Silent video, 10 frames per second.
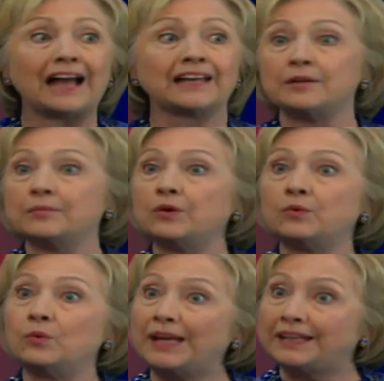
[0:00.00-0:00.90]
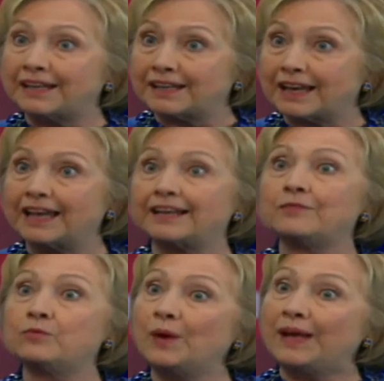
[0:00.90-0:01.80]
I am winning, and
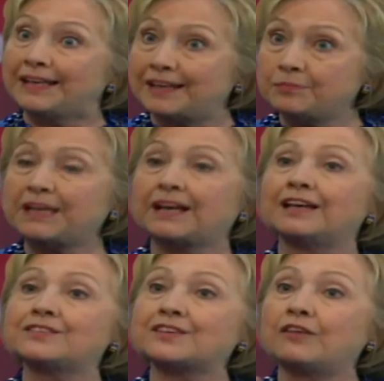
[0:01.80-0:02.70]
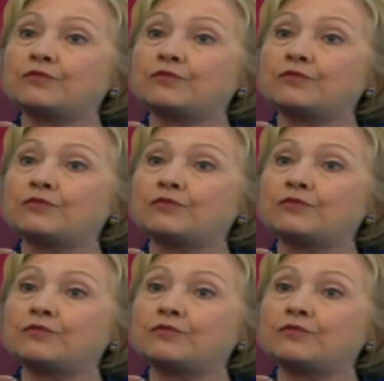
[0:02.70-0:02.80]
I'm winning because